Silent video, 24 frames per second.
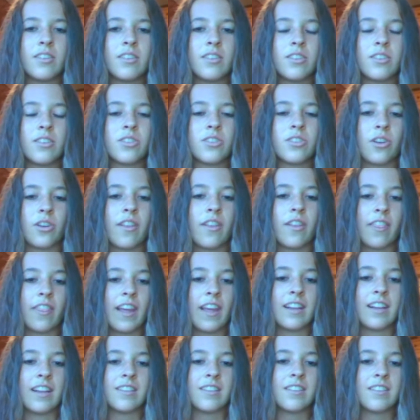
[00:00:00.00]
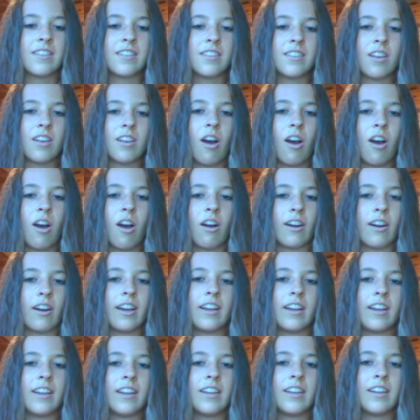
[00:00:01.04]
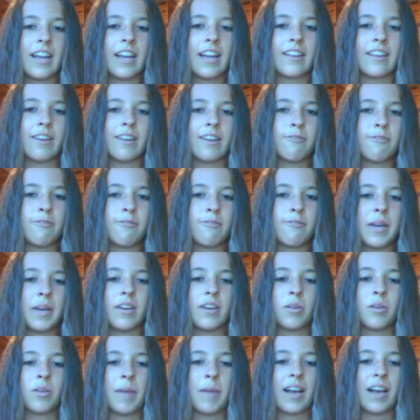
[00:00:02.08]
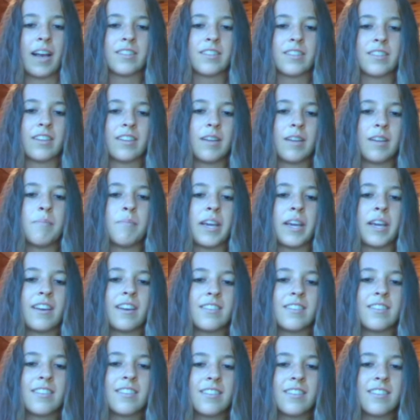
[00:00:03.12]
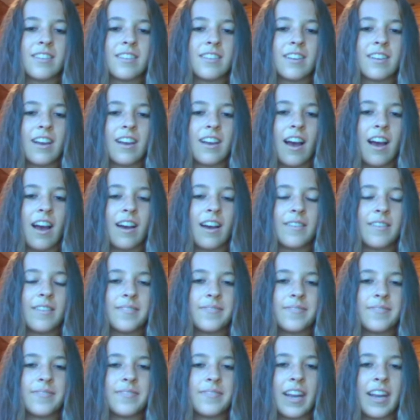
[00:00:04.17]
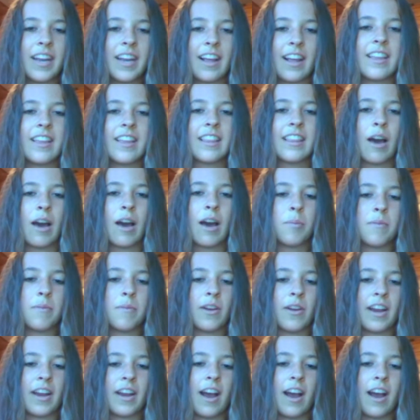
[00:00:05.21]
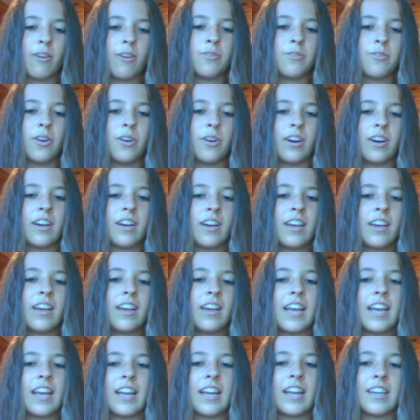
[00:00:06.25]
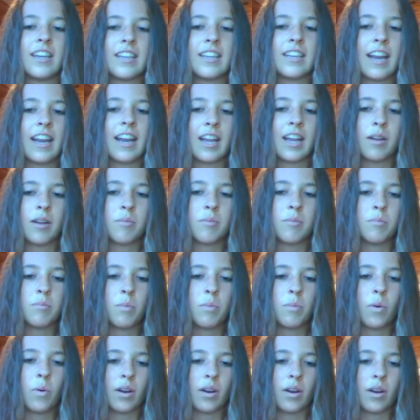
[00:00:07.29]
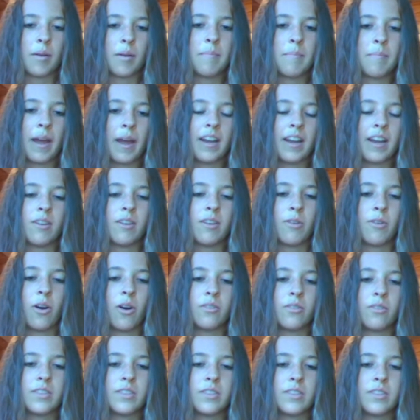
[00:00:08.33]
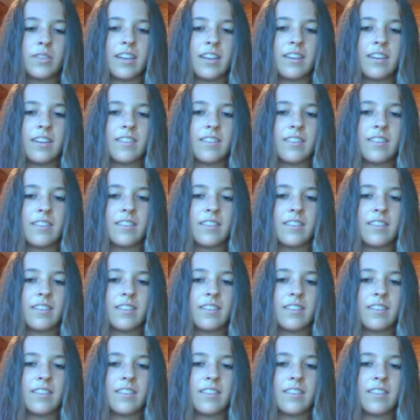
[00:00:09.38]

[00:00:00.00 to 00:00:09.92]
certain things are innately feminine or masculine, because, and I think that will be very helpful in getting more men involved in